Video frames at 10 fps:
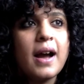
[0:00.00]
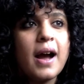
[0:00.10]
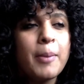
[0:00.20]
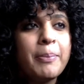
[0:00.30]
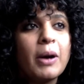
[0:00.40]

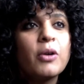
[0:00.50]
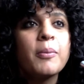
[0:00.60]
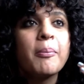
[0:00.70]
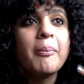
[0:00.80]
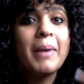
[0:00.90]
about
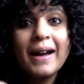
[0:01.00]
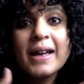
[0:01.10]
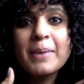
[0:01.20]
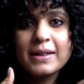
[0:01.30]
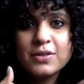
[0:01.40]
my
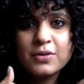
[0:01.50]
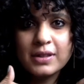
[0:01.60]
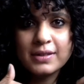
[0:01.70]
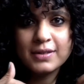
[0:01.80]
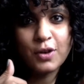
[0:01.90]
best
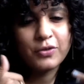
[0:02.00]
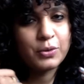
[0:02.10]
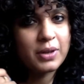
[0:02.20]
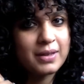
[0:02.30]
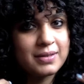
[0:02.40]
reads of
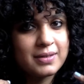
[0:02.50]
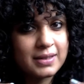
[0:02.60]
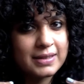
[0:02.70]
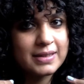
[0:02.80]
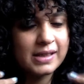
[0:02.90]

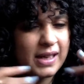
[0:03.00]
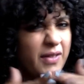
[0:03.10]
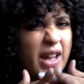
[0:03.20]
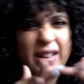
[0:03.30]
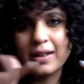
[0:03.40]
2016, and I've
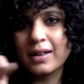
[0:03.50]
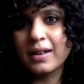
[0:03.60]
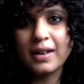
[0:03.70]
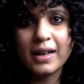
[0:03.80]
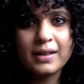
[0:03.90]
had a
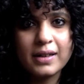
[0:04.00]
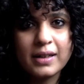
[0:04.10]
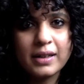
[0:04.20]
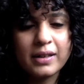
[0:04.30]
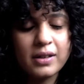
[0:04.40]
great
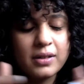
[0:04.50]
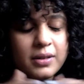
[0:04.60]
reading here.